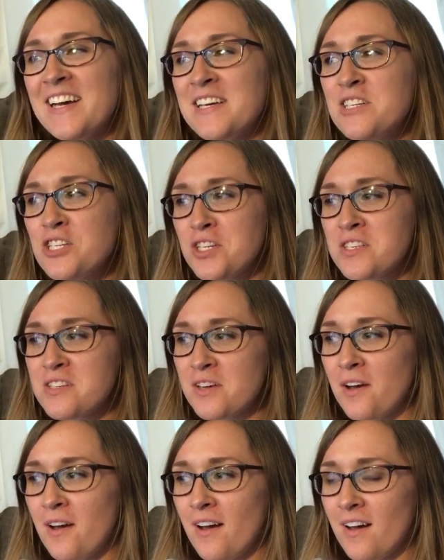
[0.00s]
It's just,
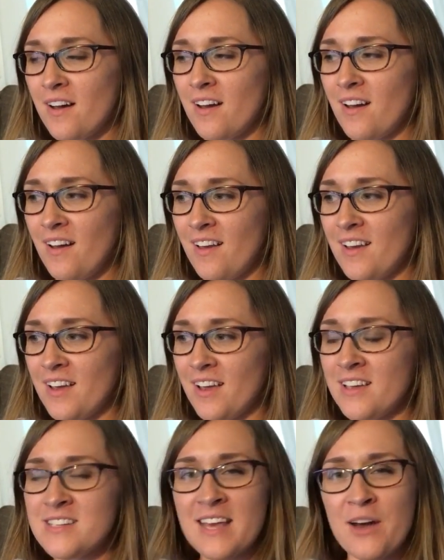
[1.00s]

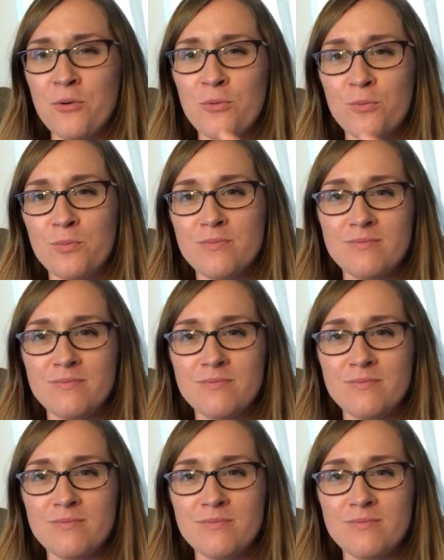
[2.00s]
it's how